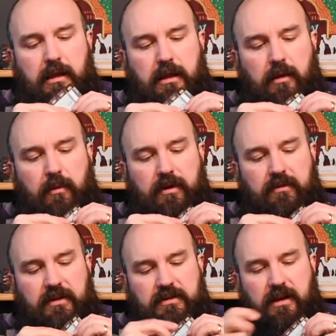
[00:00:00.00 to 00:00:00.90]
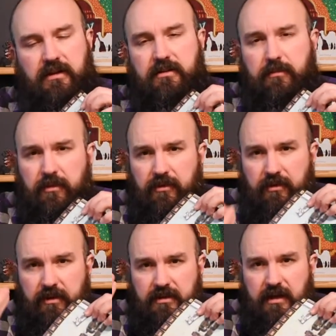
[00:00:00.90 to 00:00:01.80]
get one of these cog symbols.
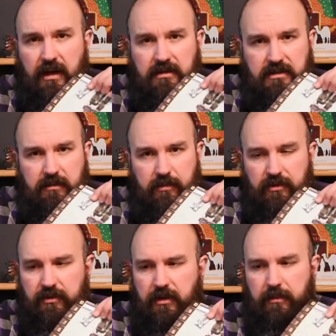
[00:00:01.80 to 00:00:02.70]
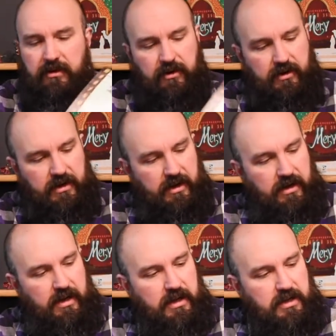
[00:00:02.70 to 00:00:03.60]
These cog symbols can be turned
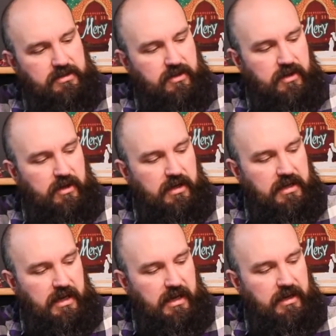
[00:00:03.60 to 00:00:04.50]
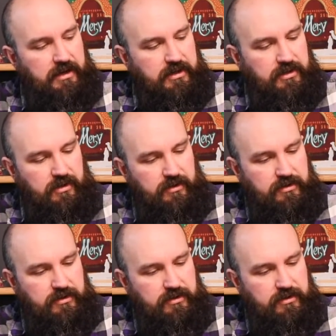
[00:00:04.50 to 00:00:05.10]
in so that you can take an additional